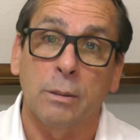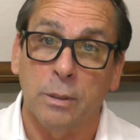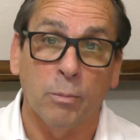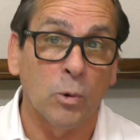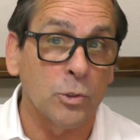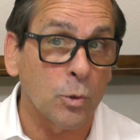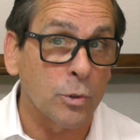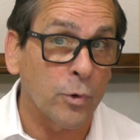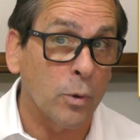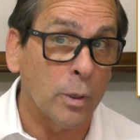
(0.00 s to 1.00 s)
Number one source
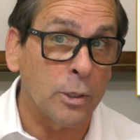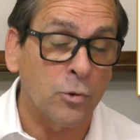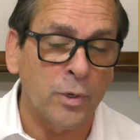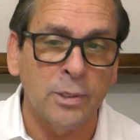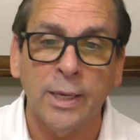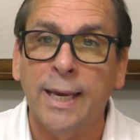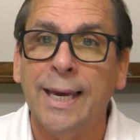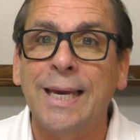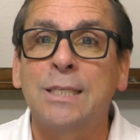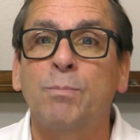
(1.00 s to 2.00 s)
for corkage fees
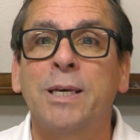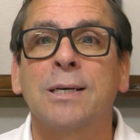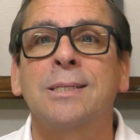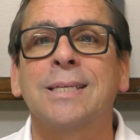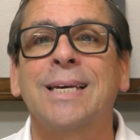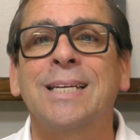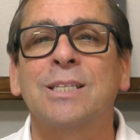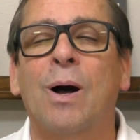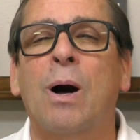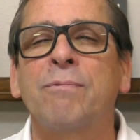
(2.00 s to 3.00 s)
is because it's
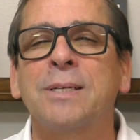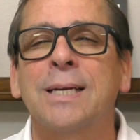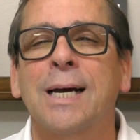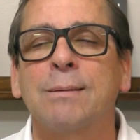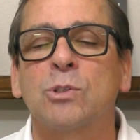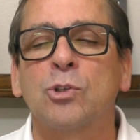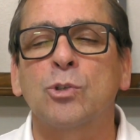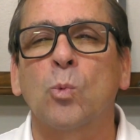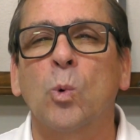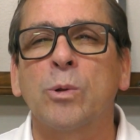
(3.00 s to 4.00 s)
oftentimes
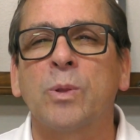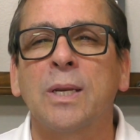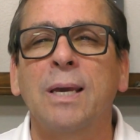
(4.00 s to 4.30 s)
just worth it.